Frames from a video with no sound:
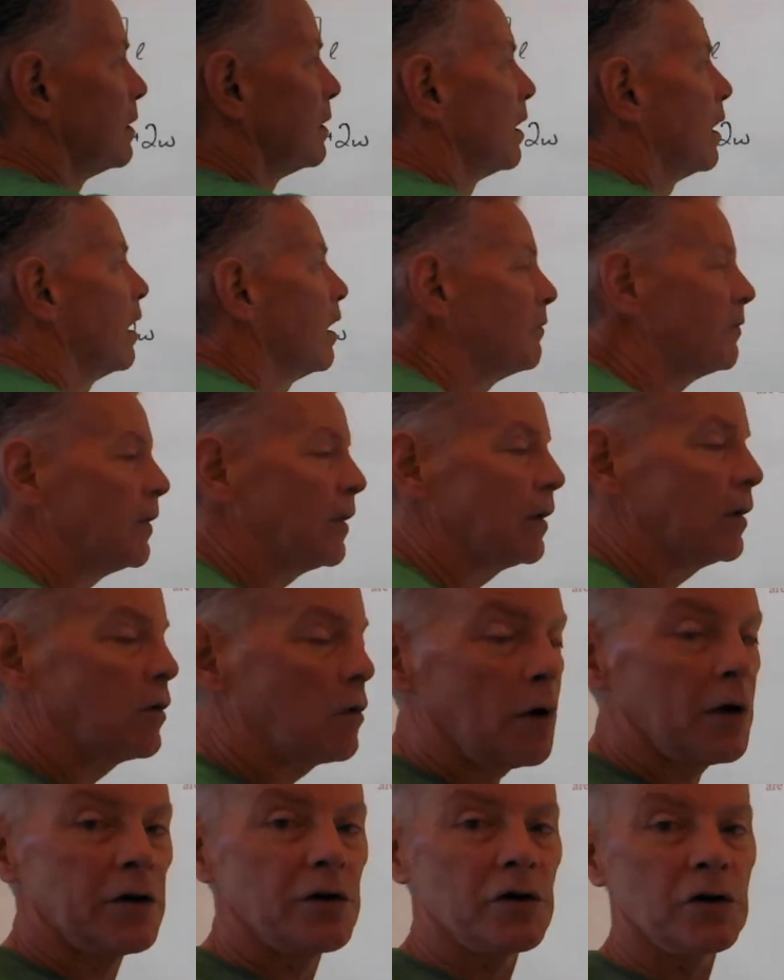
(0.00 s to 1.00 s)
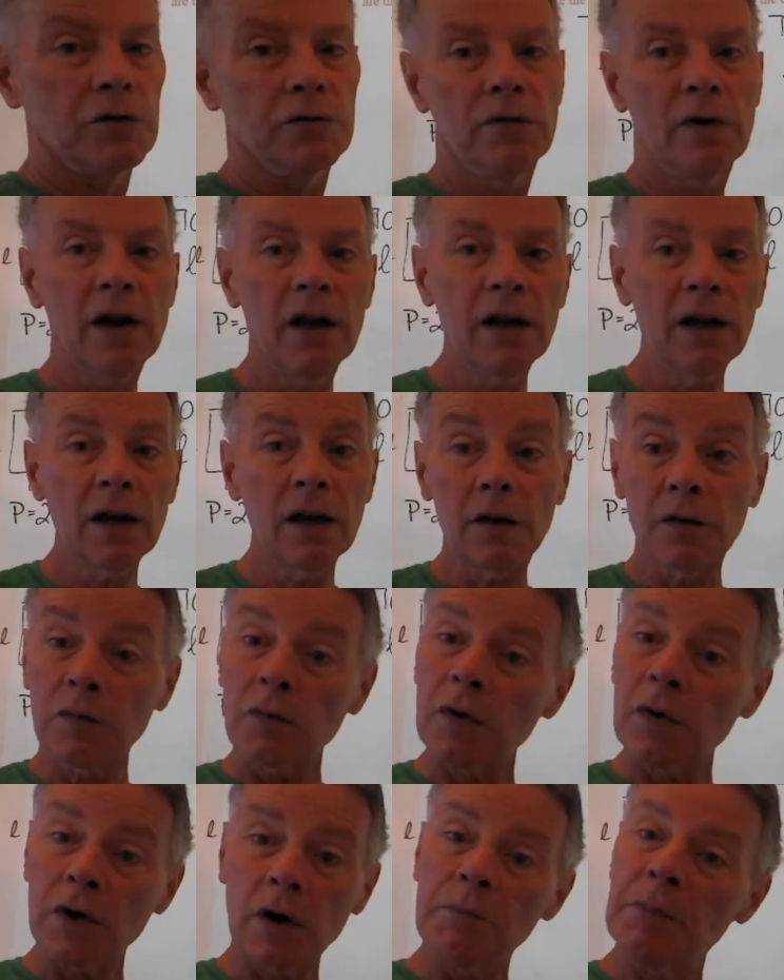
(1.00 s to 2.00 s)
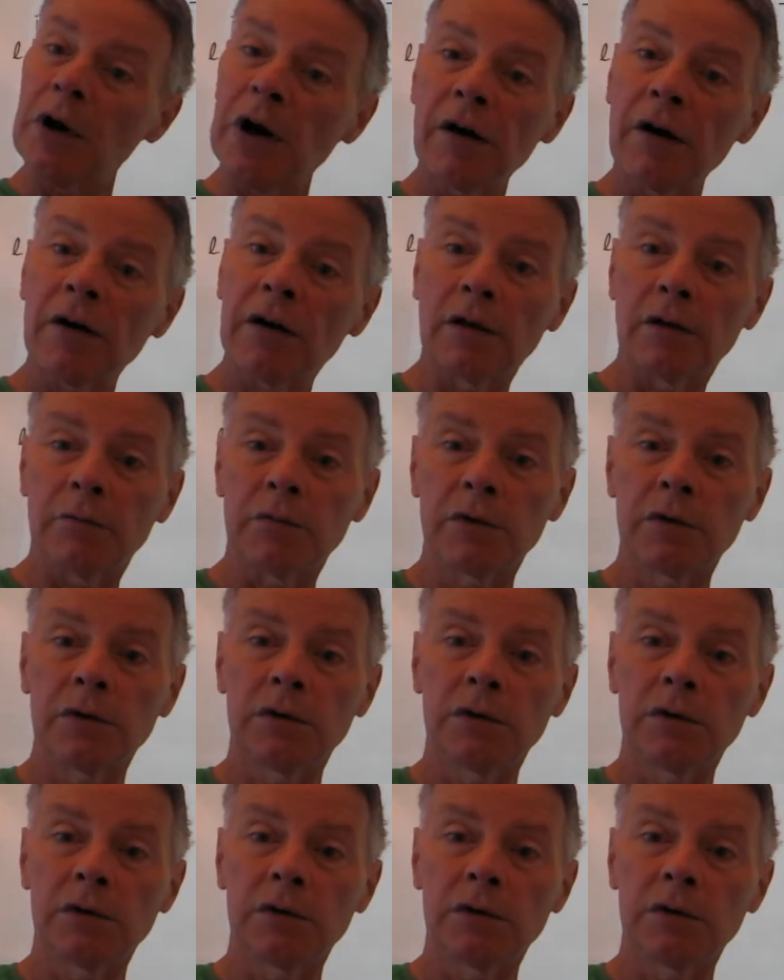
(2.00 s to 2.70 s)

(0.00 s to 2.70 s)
of the equation, right? Because we're comparing them.